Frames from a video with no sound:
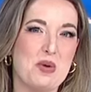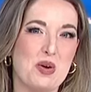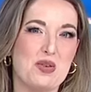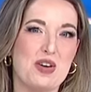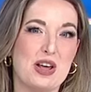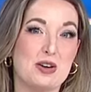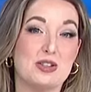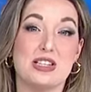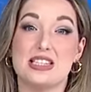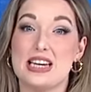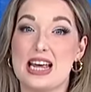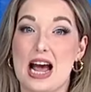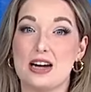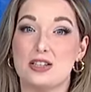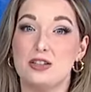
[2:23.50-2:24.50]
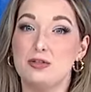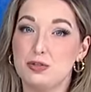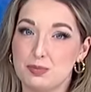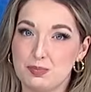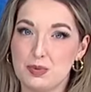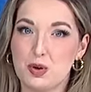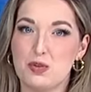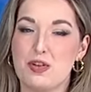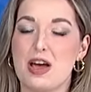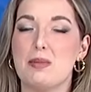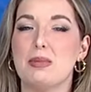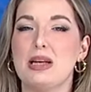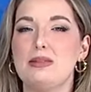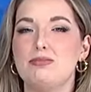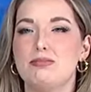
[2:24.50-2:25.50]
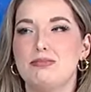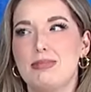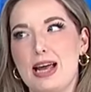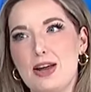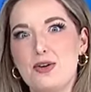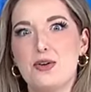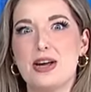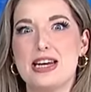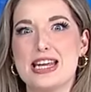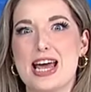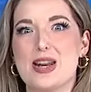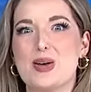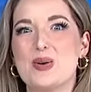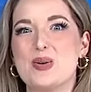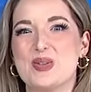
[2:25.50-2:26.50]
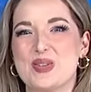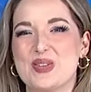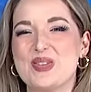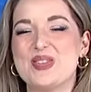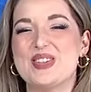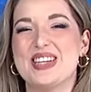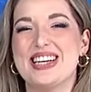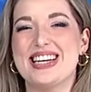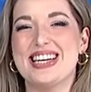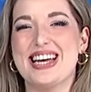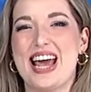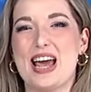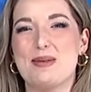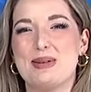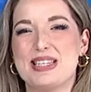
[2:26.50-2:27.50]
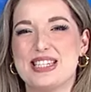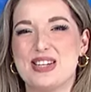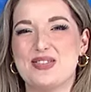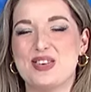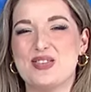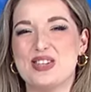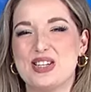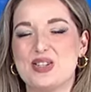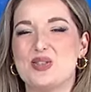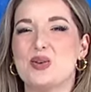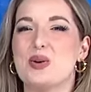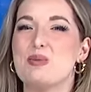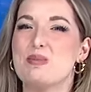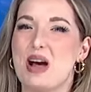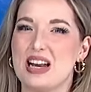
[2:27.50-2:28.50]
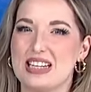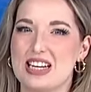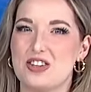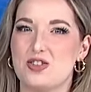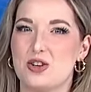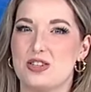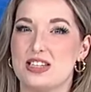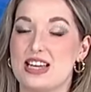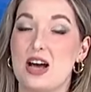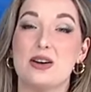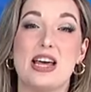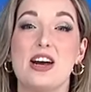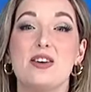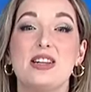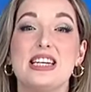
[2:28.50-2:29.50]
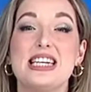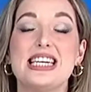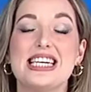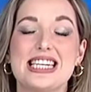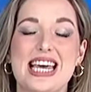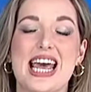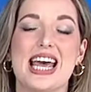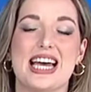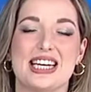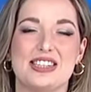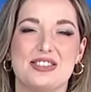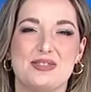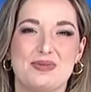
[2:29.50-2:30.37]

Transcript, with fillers: motivators to stay active, her family, and her Indiana Hoosiers. ABC 15's Jordan Bontke shows us how Carolyn can.